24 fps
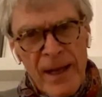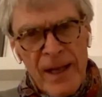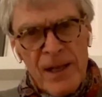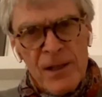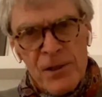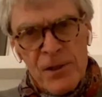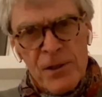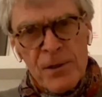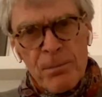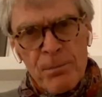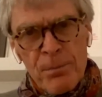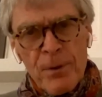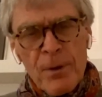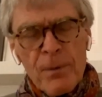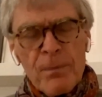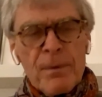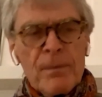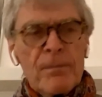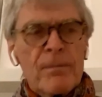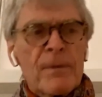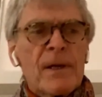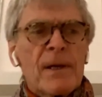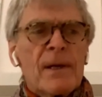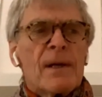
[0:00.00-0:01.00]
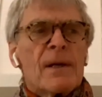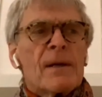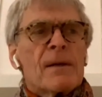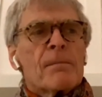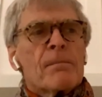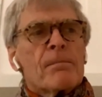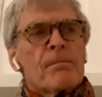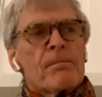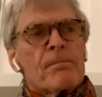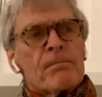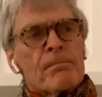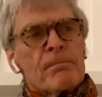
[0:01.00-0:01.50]
that's the problem.
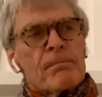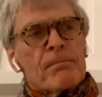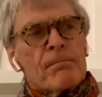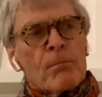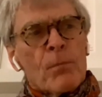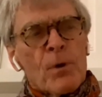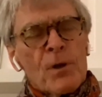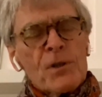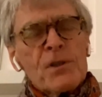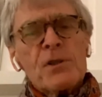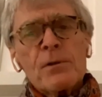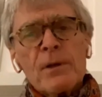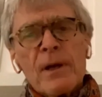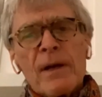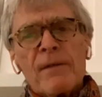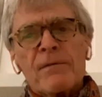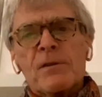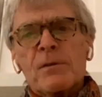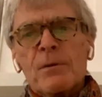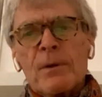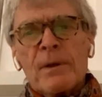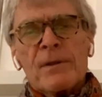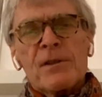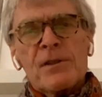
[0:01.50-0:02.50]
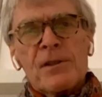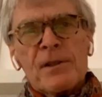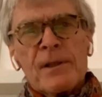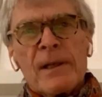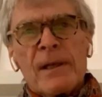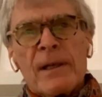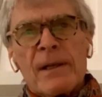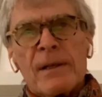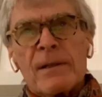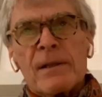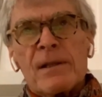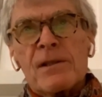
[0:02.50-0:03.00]
What you have to
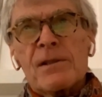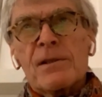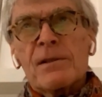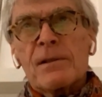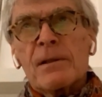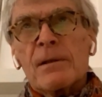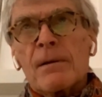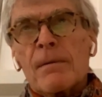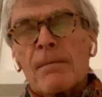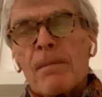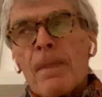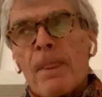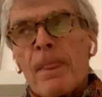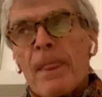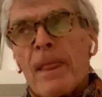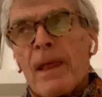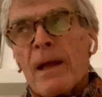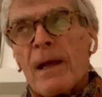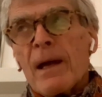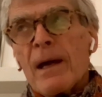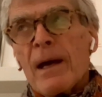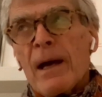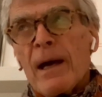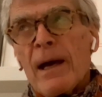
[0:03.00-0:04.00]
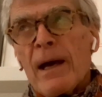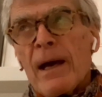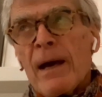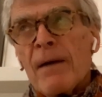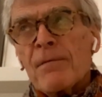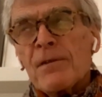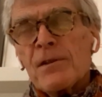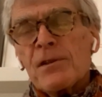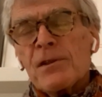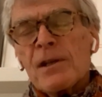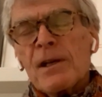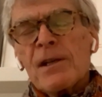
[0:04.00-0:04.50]
understand is that
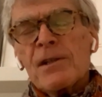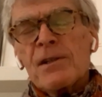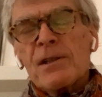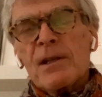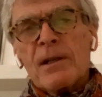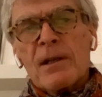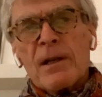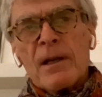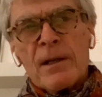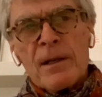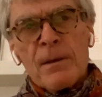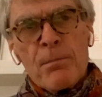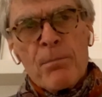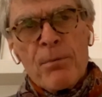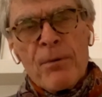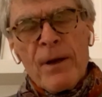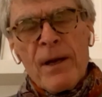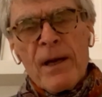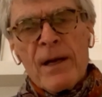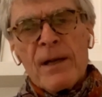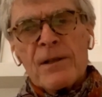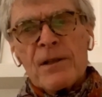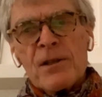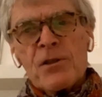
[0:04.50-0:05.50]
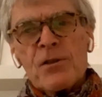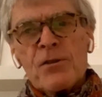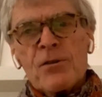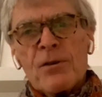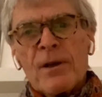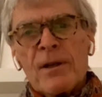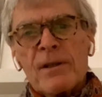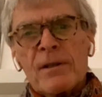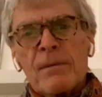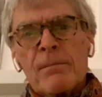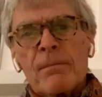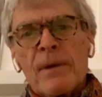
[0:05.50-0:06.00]
advertising and a brand is
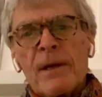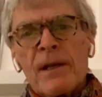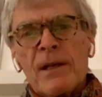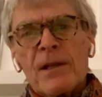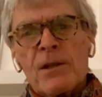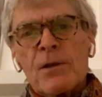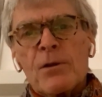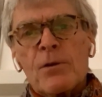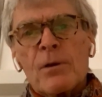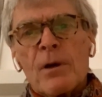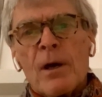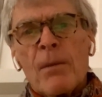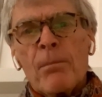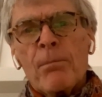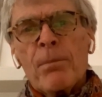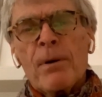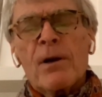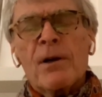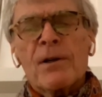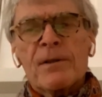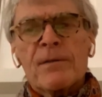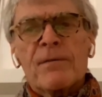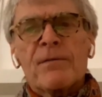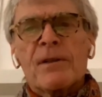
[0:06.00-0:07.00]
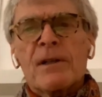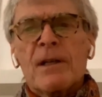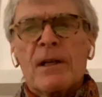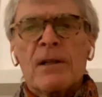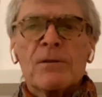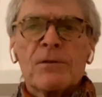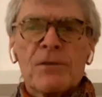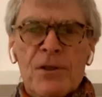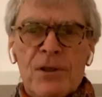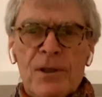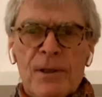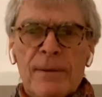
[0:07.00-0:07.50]
trying to make you a part of
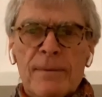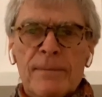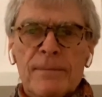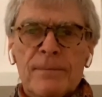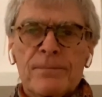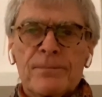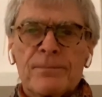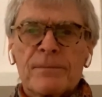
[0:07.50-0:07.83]
culture.